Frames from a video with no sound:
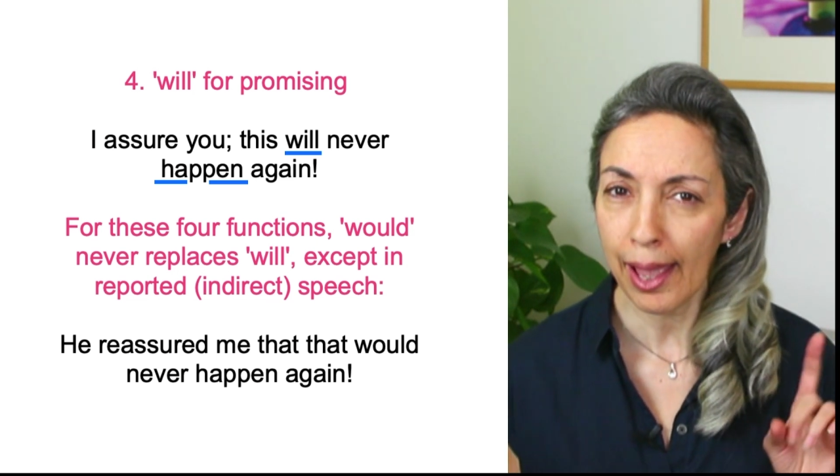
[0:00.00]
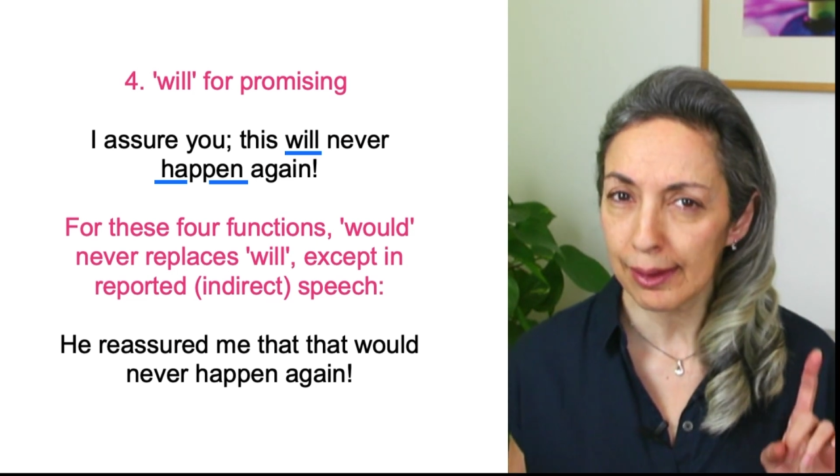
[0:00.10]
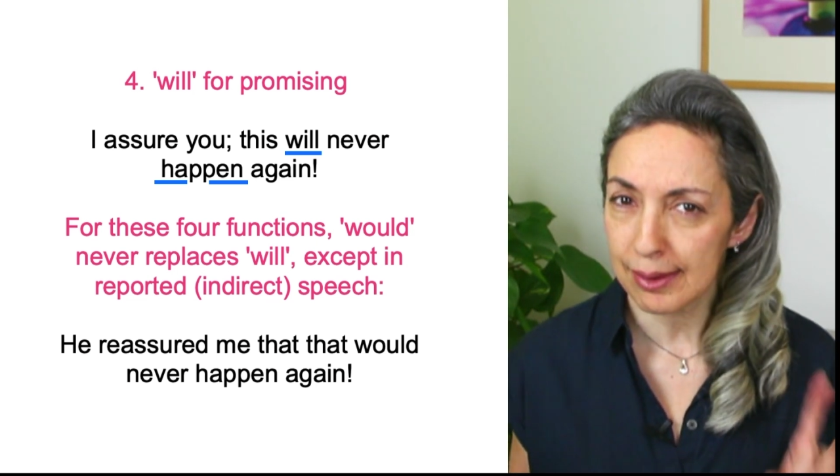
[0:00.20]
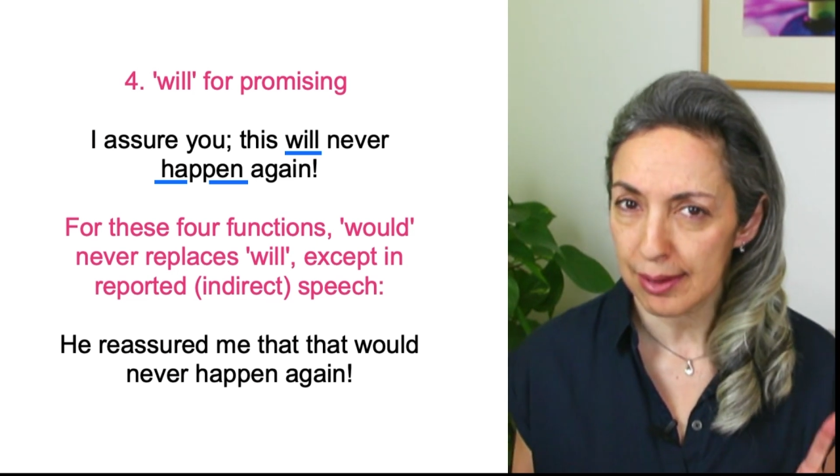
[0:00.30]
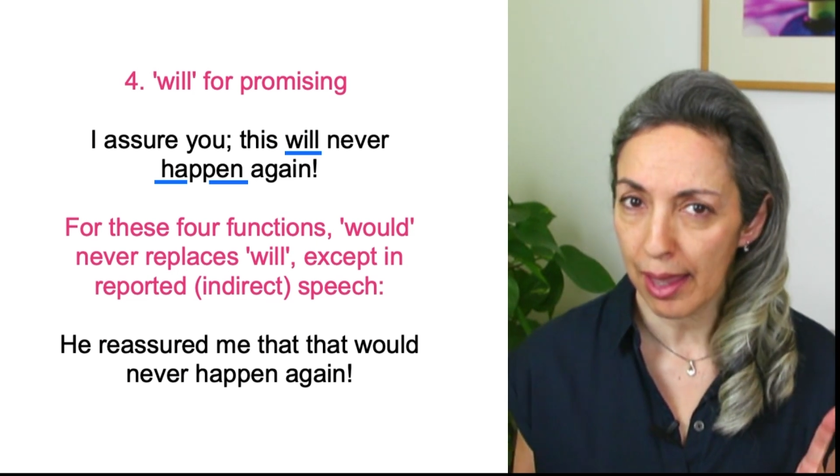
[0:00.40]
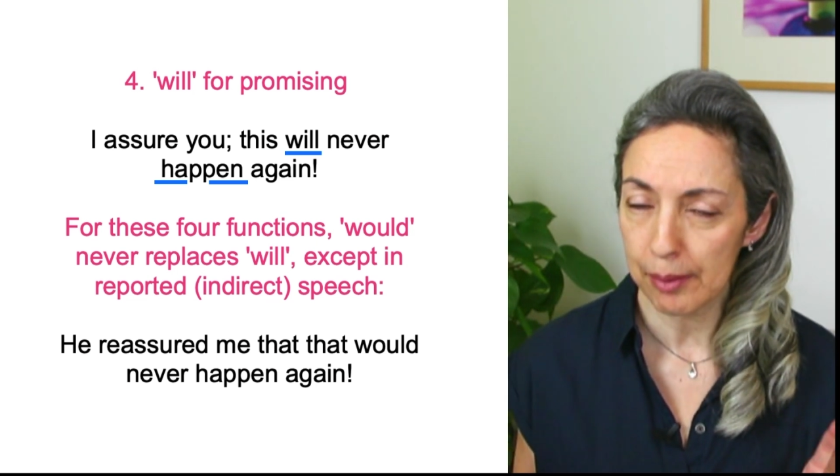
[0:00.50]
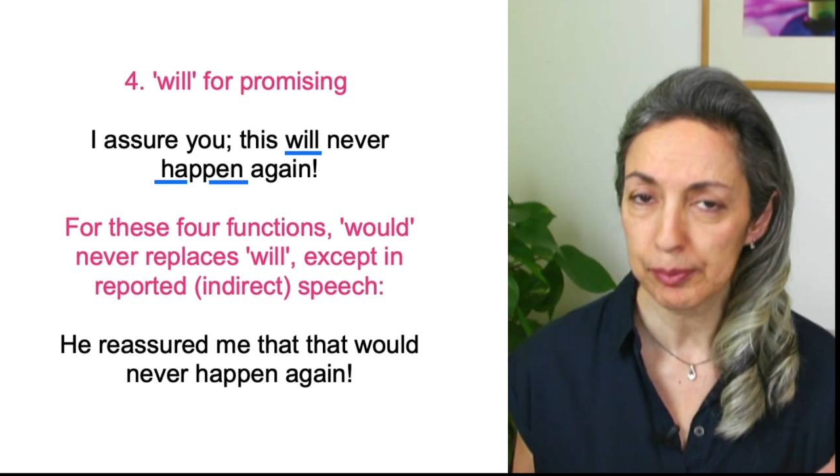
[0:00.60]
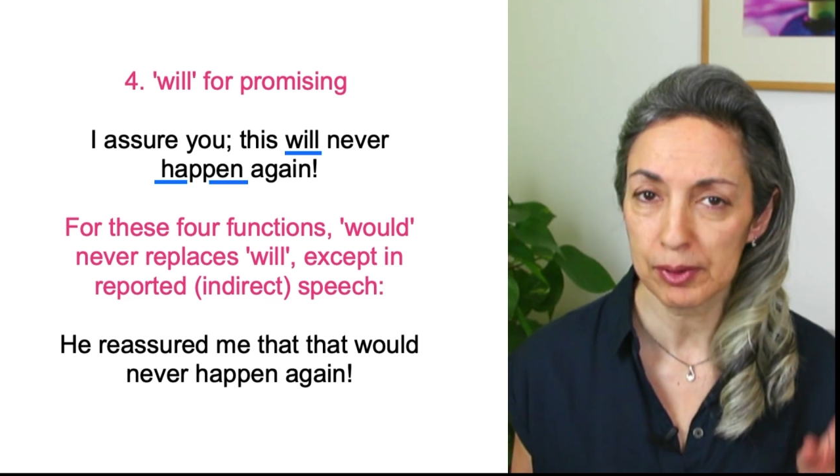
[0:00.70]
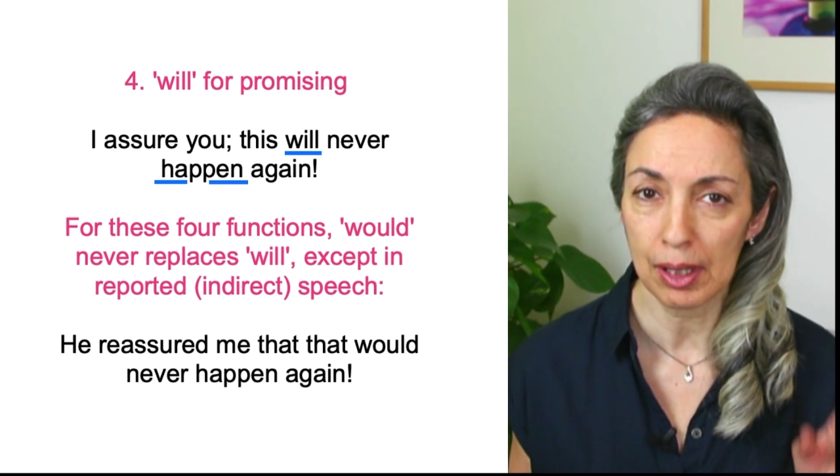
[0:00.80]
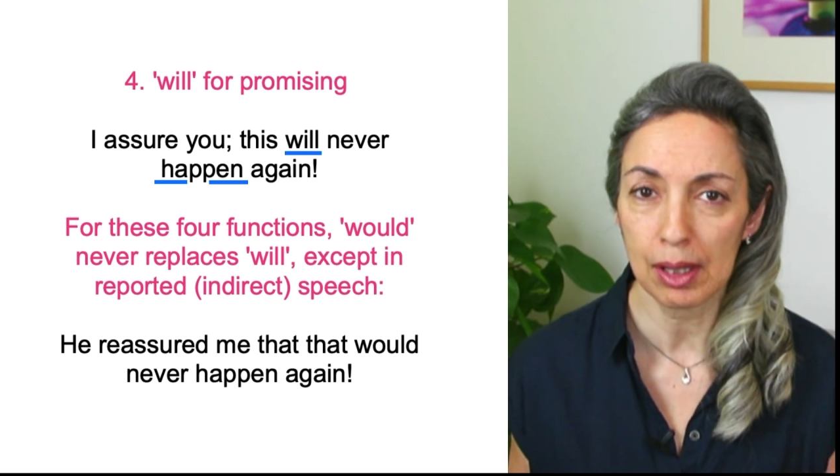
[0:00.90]

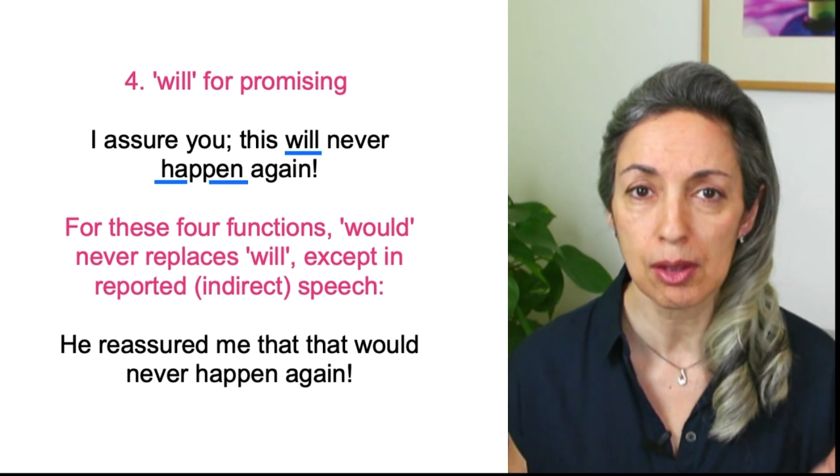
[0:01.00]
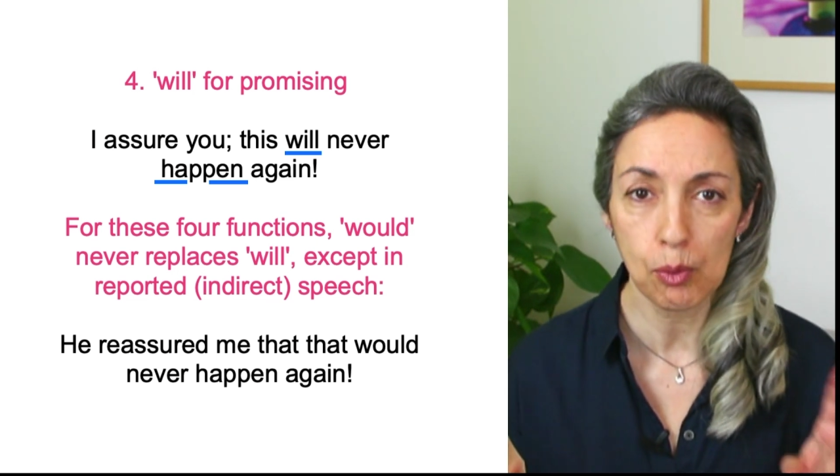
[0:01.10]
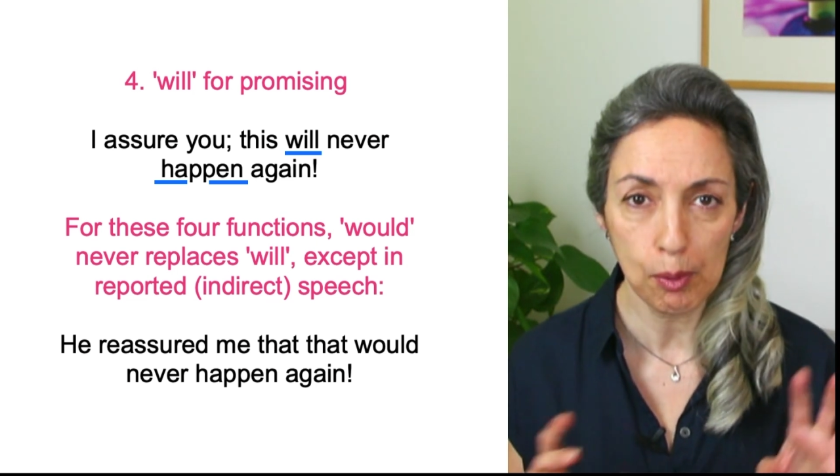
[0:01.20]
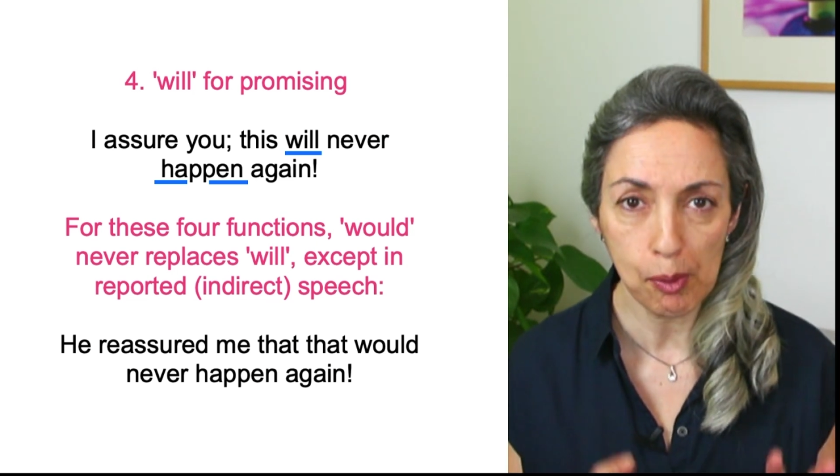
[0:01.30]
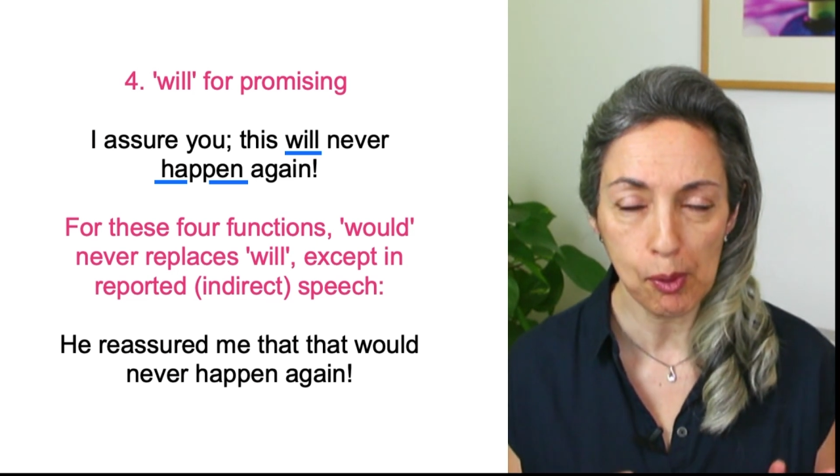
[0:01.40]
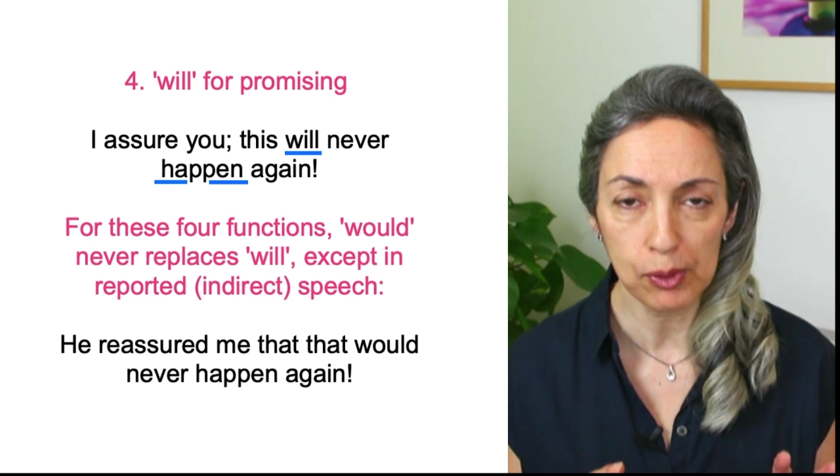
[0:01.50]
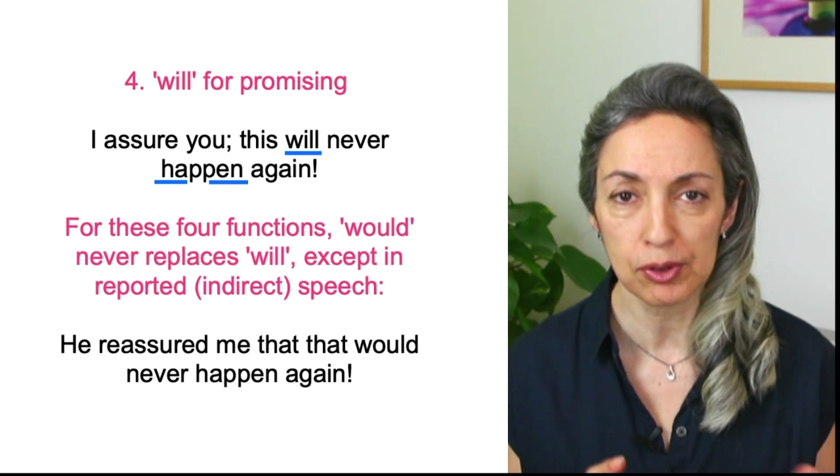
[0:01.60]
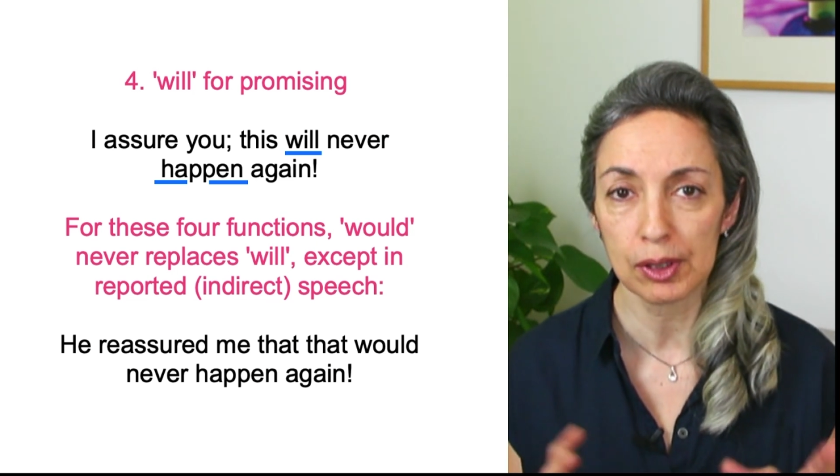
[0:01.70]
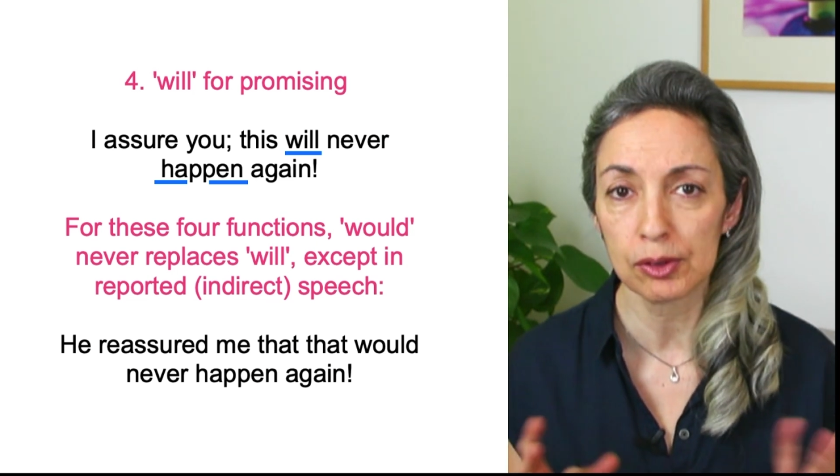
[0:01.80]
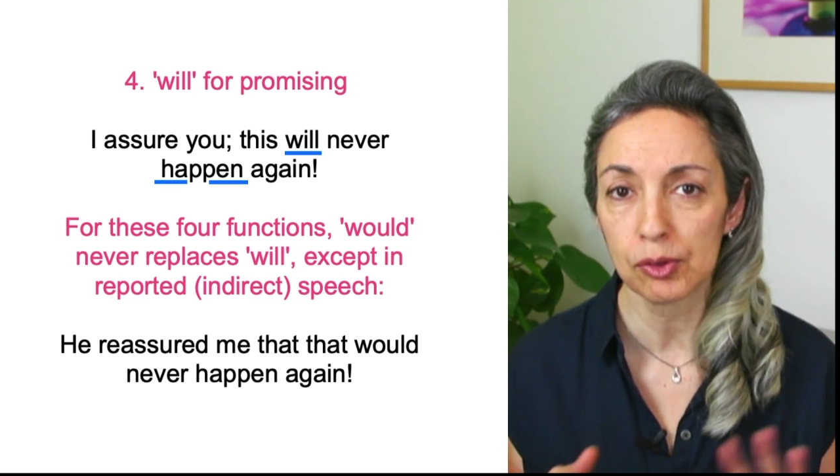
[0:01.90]
except in the
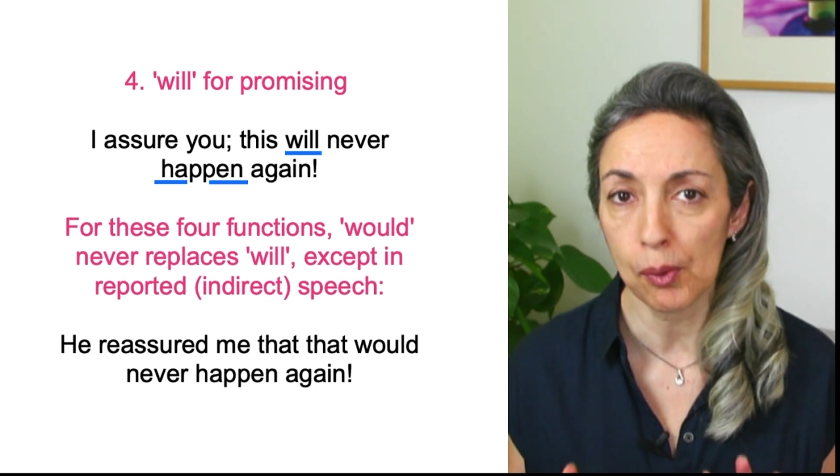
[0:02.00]
reported